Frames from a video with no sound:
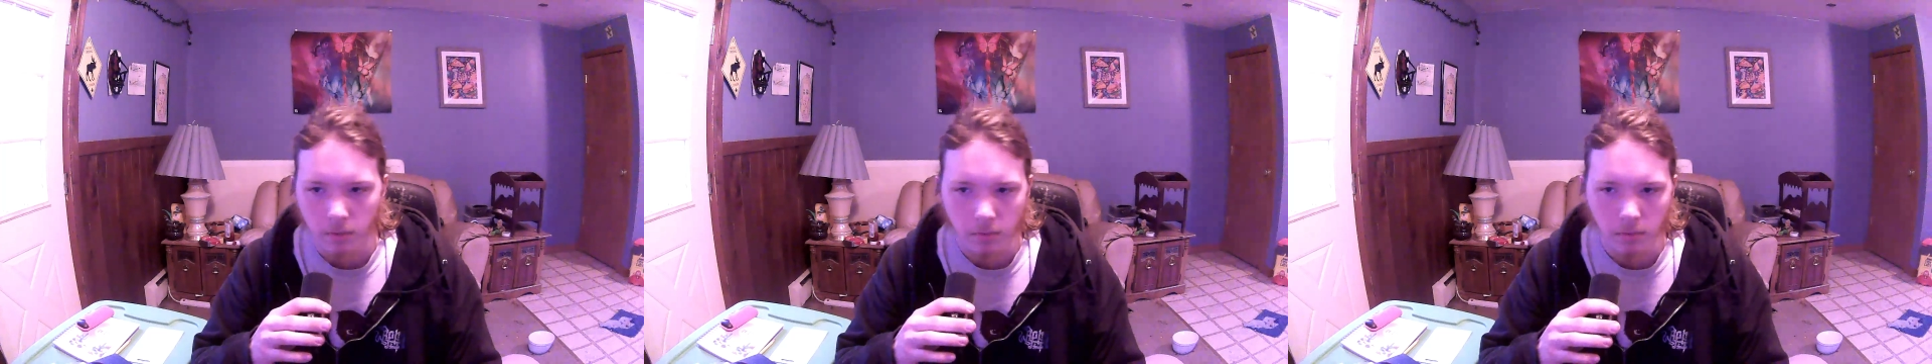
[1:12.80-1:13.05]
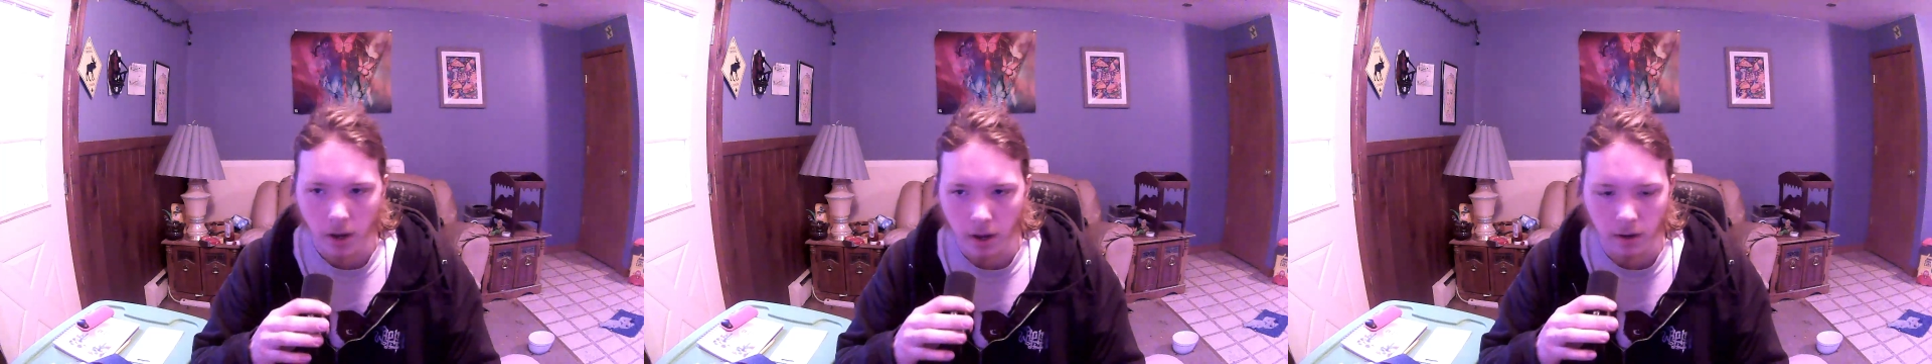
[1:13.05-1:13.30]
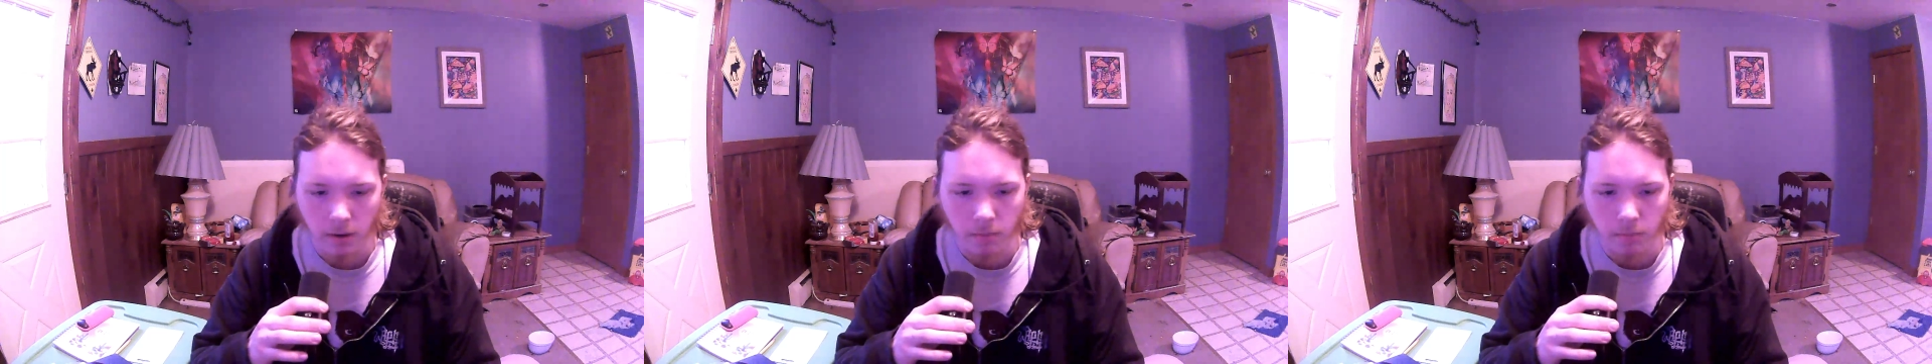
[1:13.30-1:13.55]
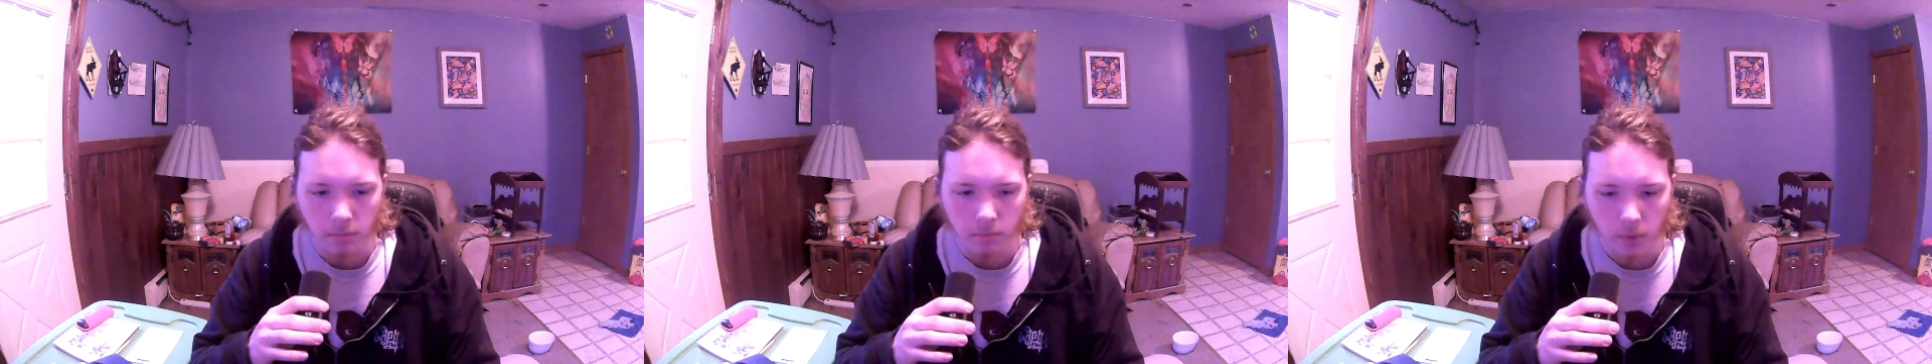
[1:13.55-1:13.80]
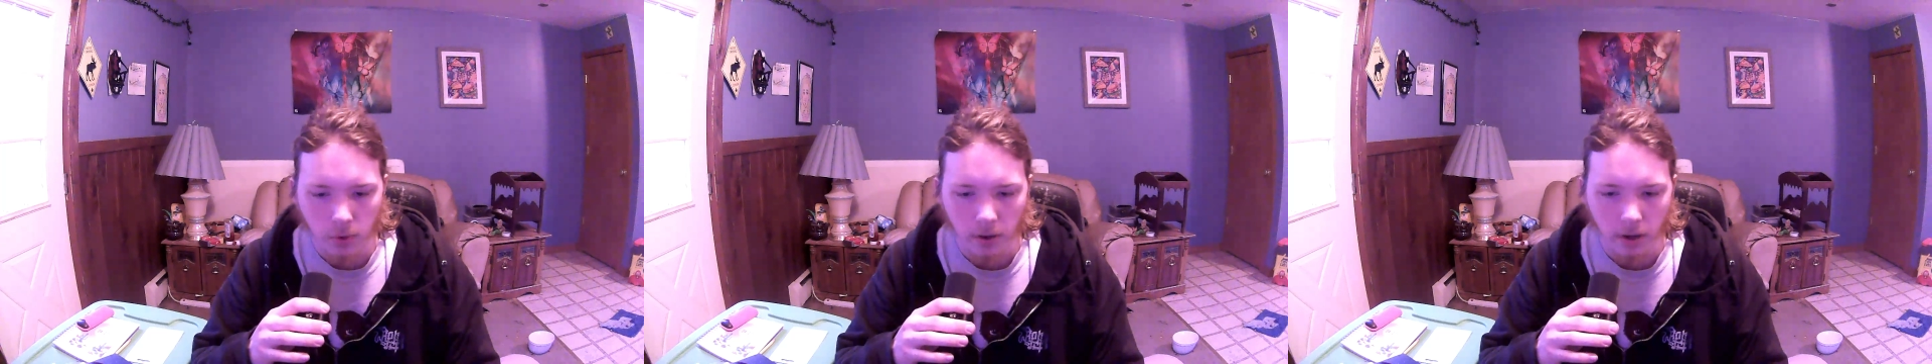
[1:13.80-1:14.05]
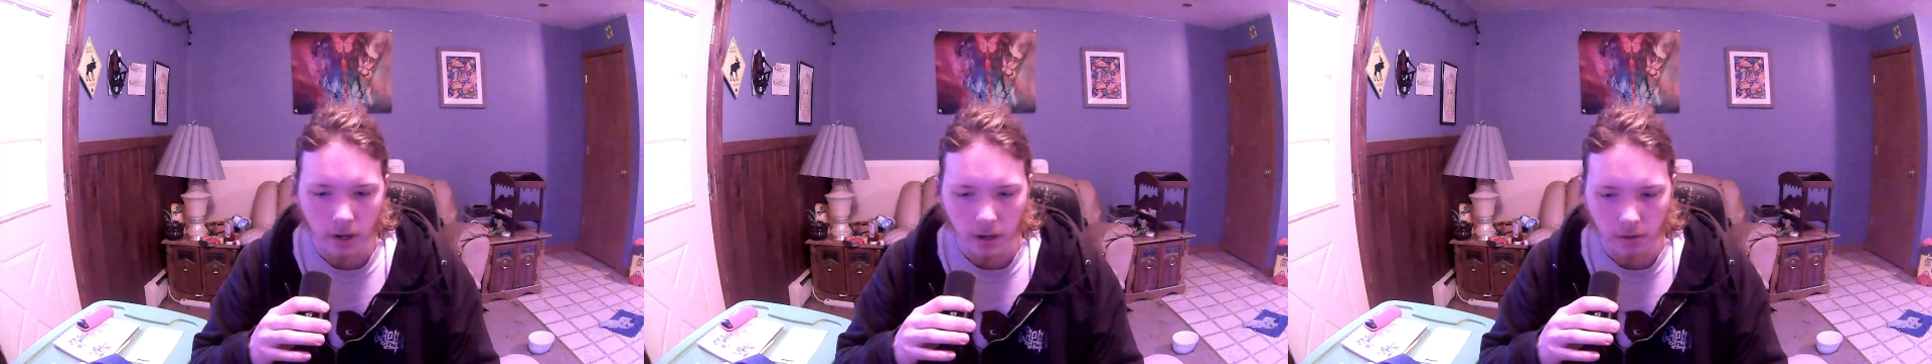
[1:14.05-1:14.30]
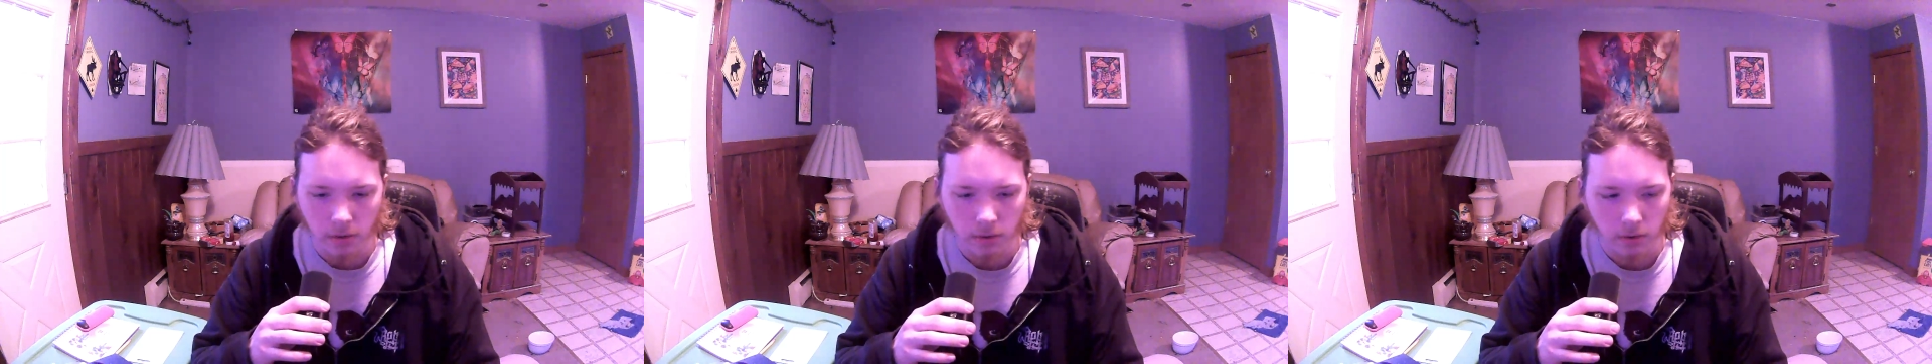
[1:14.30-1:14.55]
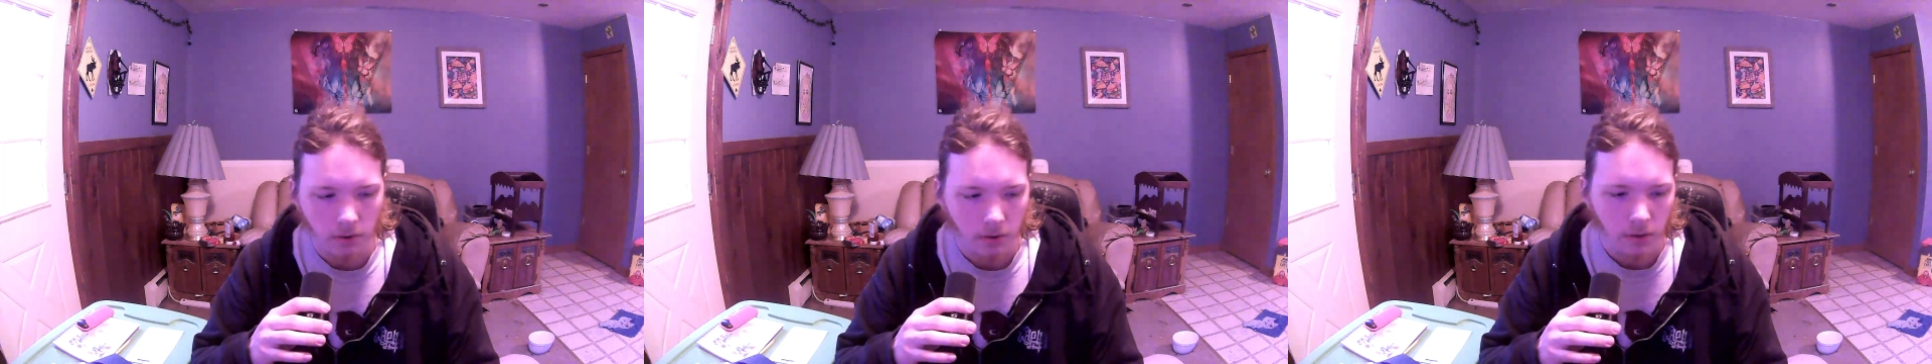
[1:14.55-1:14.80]
random, more
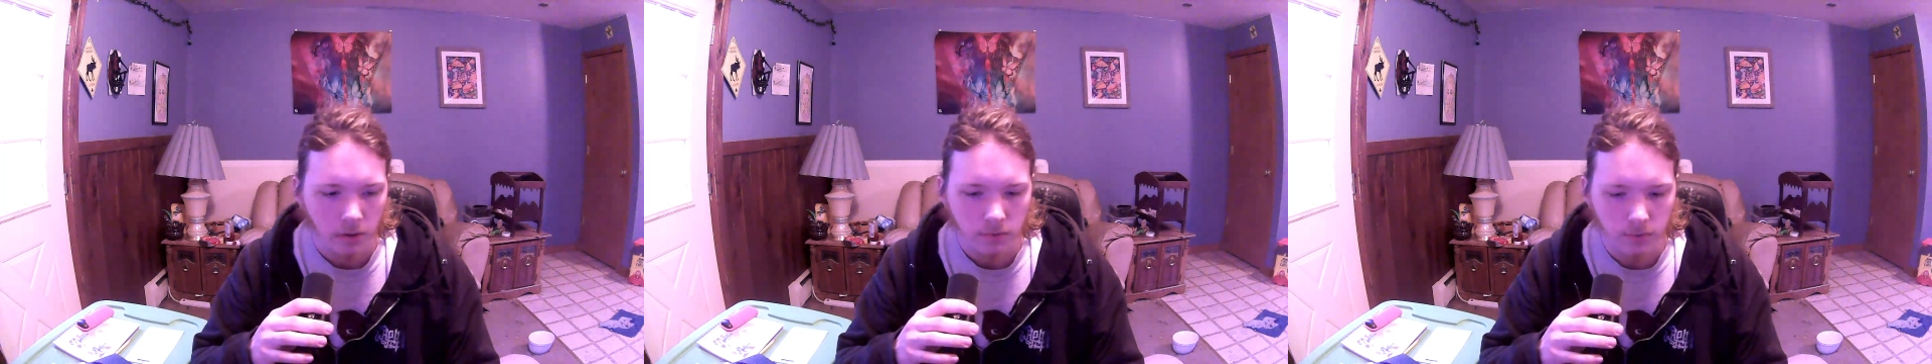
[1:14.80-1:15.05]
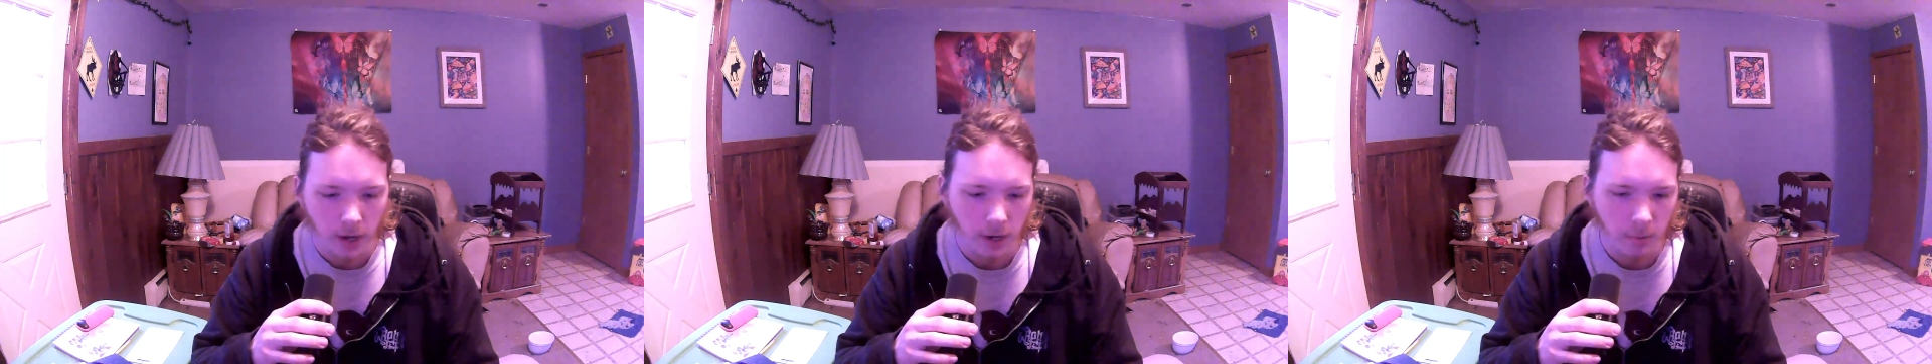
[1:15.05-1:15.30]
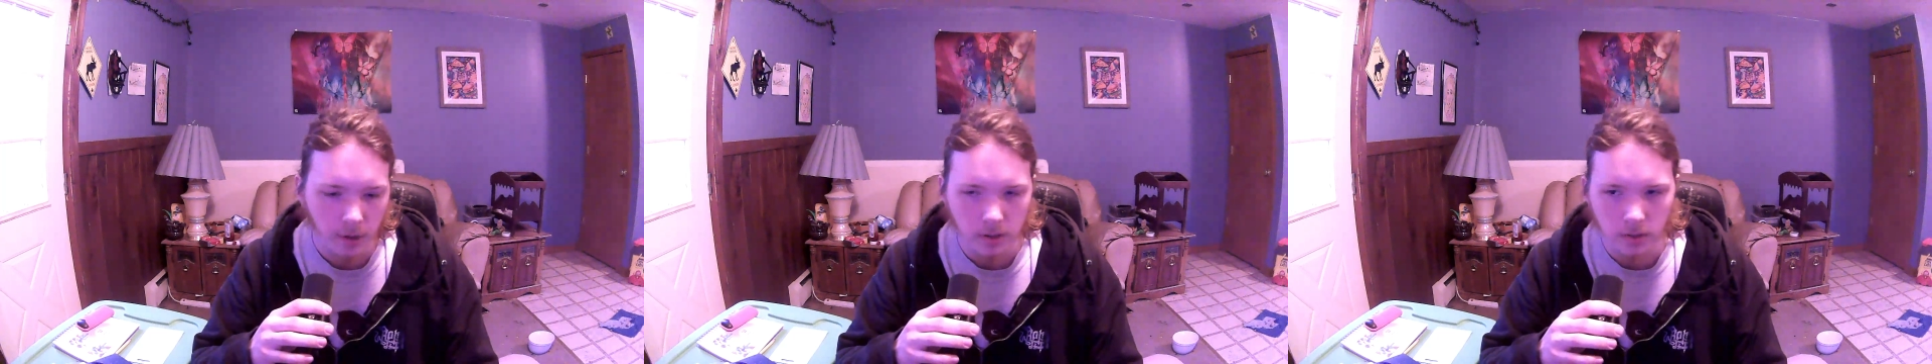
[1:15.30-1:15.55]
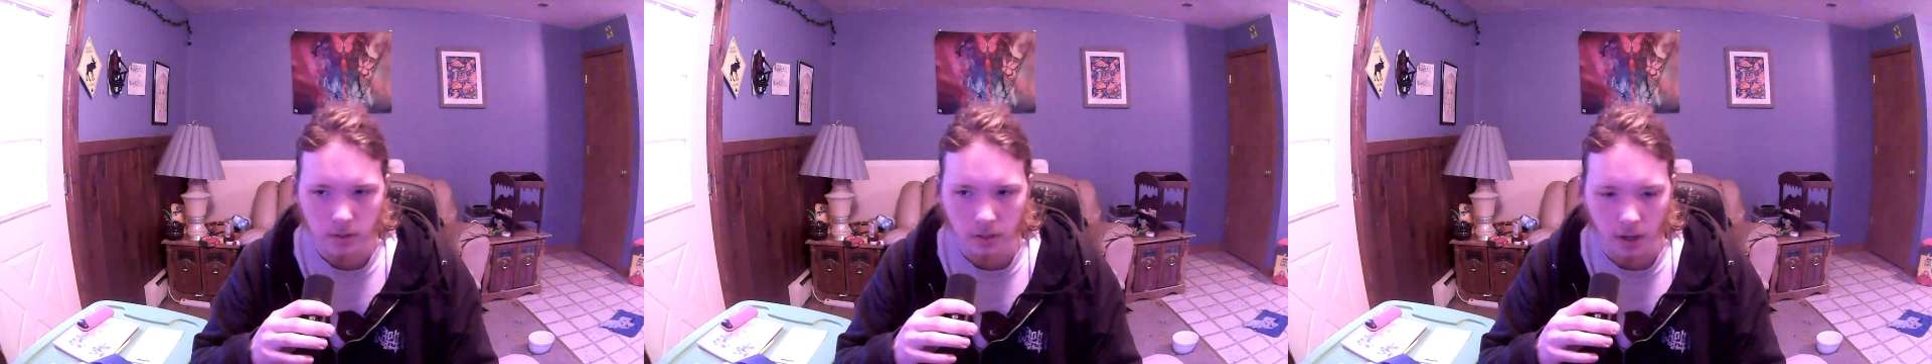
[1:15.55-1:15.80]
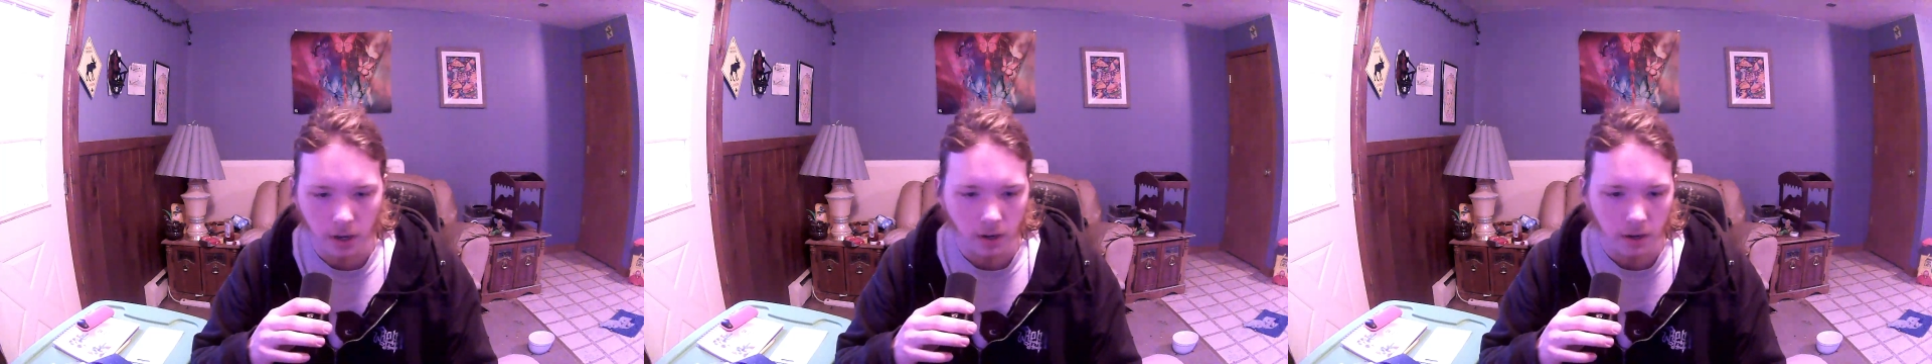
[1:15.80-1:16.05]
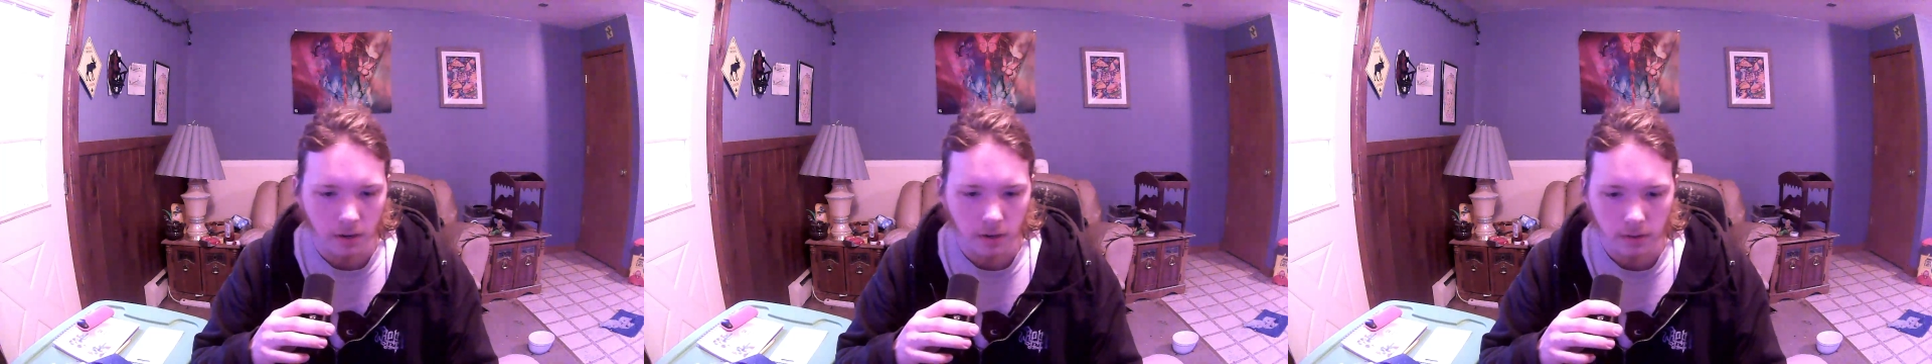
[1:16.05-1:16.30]
niche fibers, like